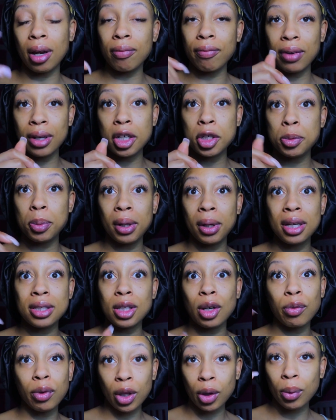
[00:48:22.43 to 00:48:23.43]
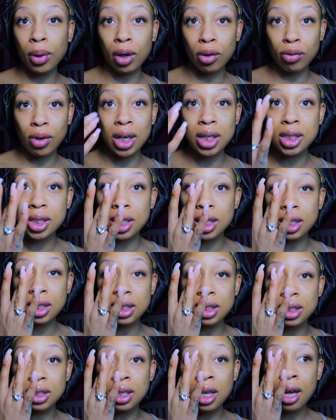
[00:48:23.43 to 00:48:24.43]
when I'm finished because I really wanna rush
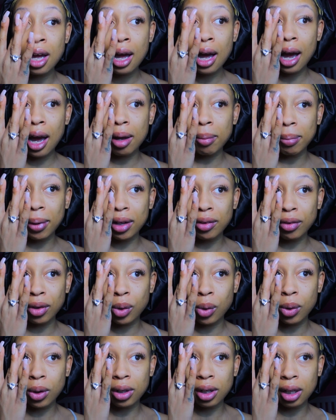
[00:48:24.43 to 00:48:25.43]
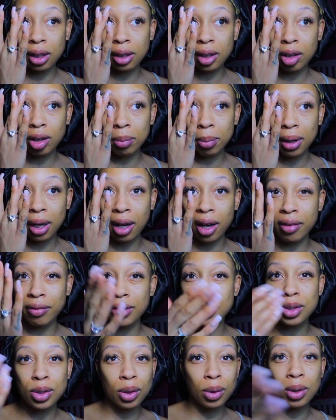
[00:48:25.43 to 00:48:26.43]
this. I might record a little bit of
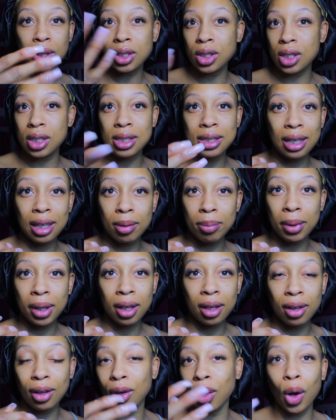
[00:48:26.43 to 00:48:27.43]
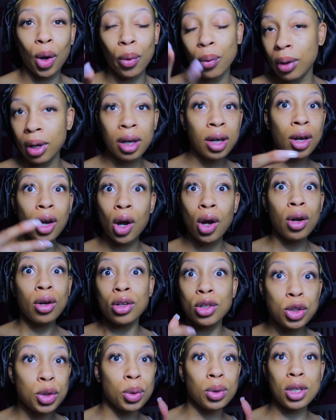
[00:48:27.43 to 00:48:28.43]
it so you can just see me, you know,
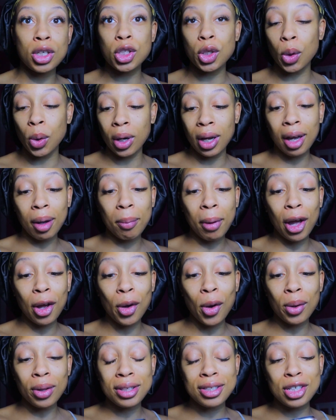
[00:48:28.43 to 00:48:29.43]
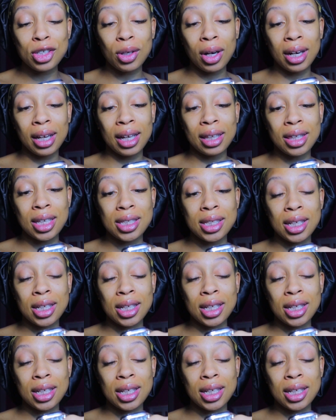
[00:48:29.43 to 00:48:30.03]
do this quick. My goal is to try to get